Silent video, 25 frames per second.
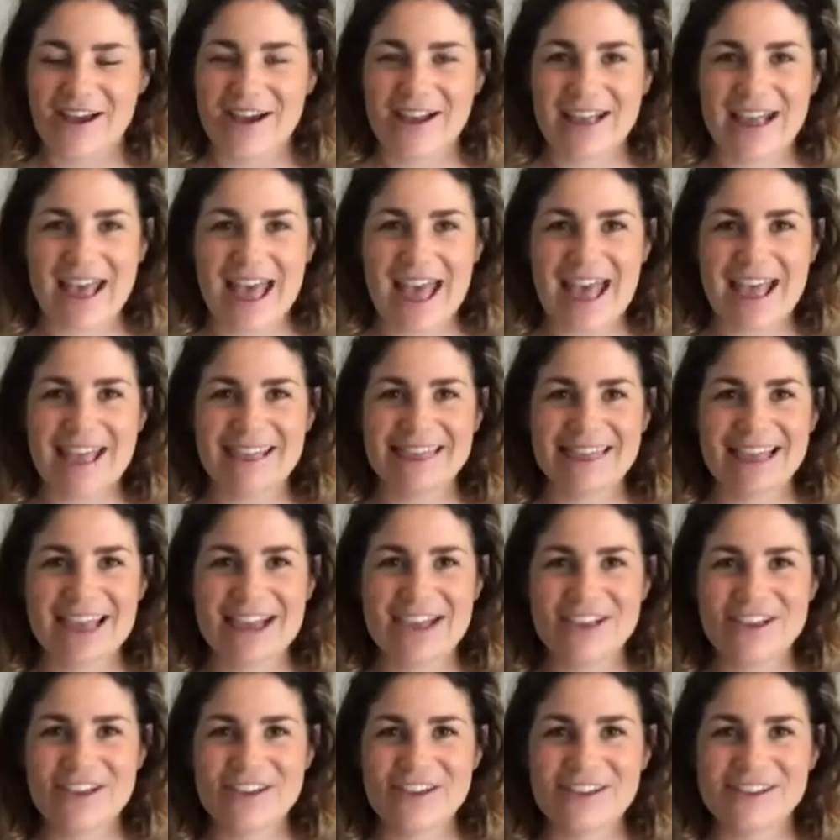Okay,
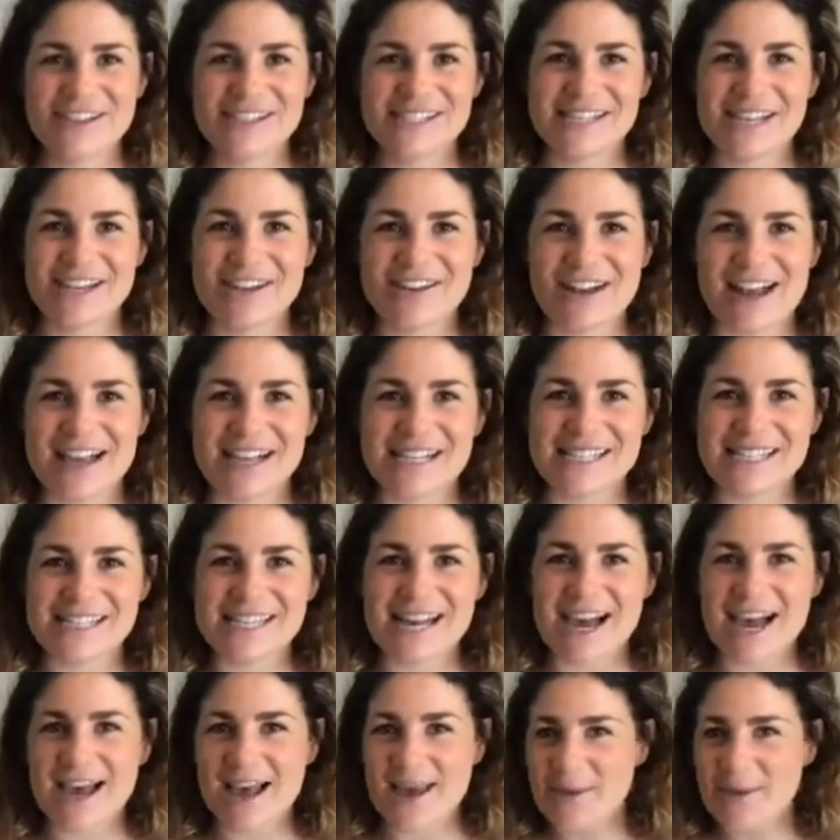thank you. See you next time.